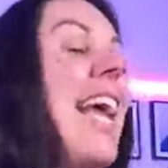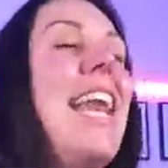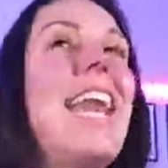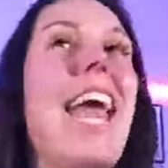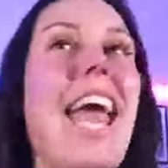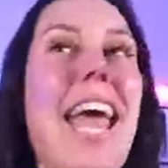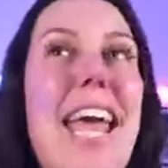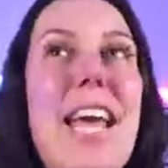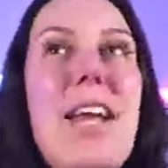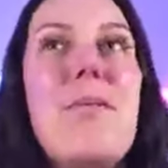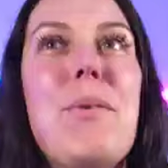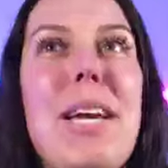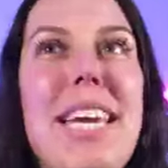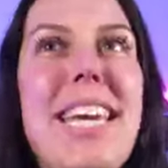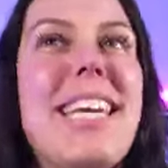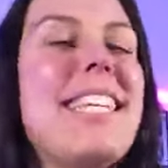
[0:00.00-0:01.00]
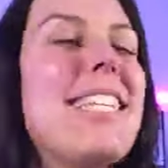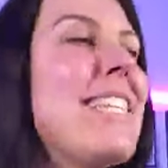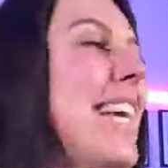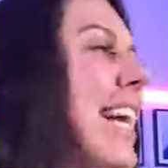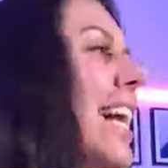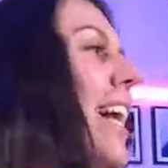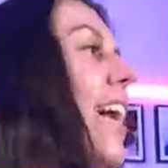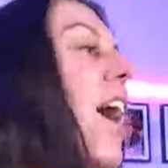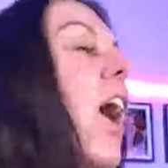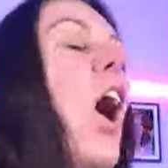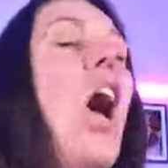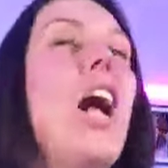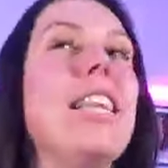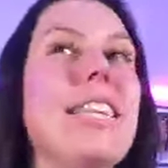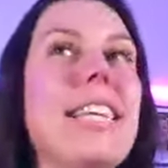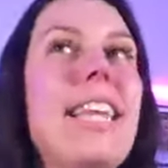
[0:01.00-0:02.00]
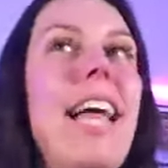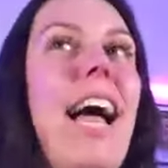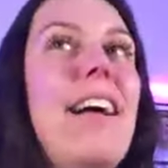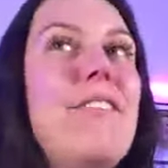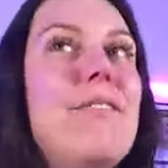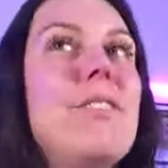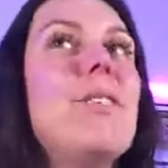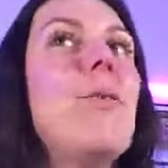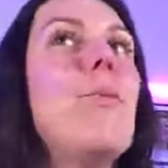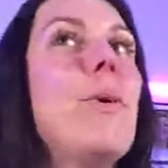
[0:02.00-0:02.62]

And eight weeks on the left,